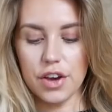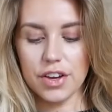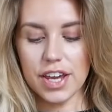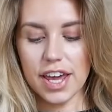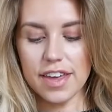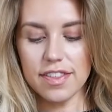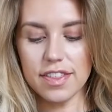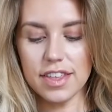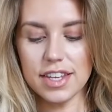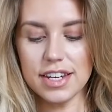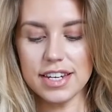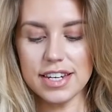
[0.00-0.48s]

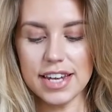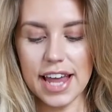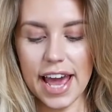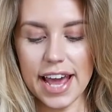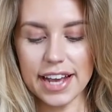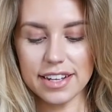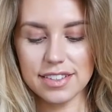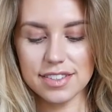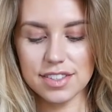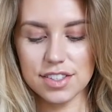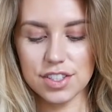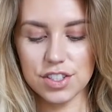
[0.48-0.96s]
Okay, the
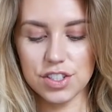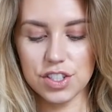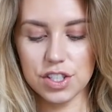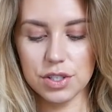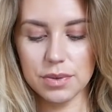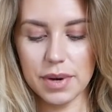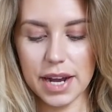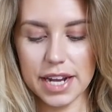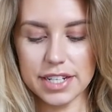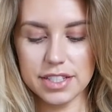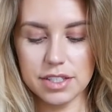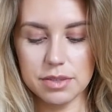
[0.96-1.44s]
next
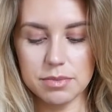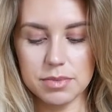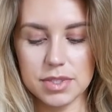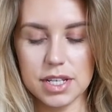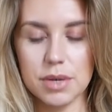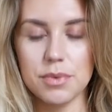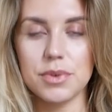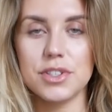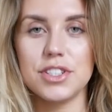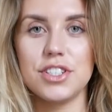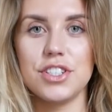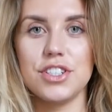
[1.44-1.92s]
two items
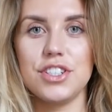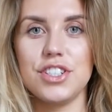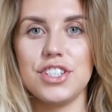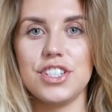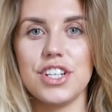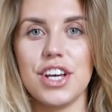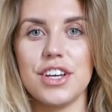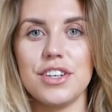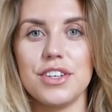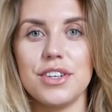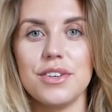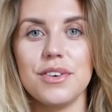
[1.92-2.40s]
I wanted to
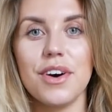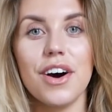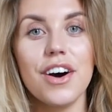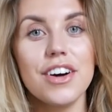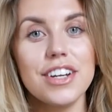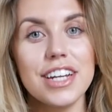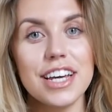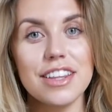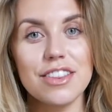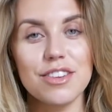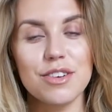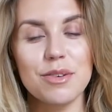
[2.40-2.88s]
show you
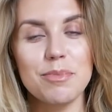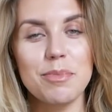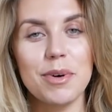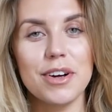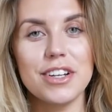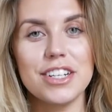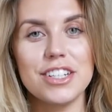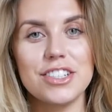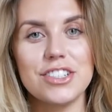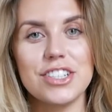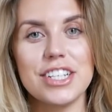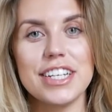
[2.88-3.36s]
on
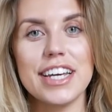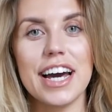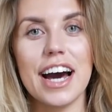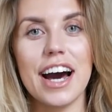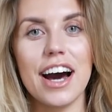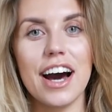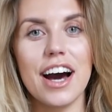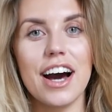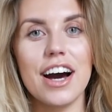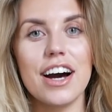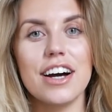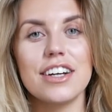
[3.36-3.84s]
Anthropologie
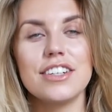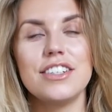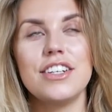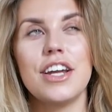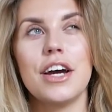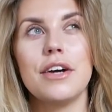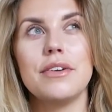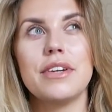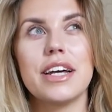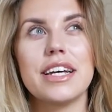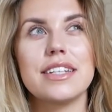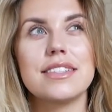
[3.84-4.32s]
are
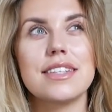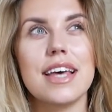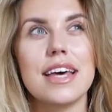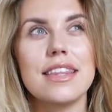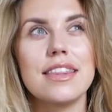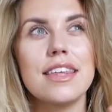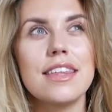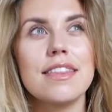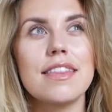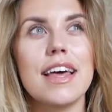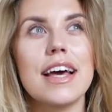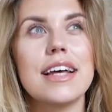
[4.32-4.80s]
known as,
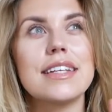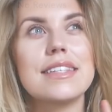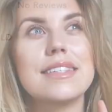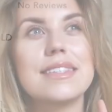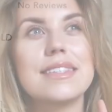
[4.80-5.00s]
I think they're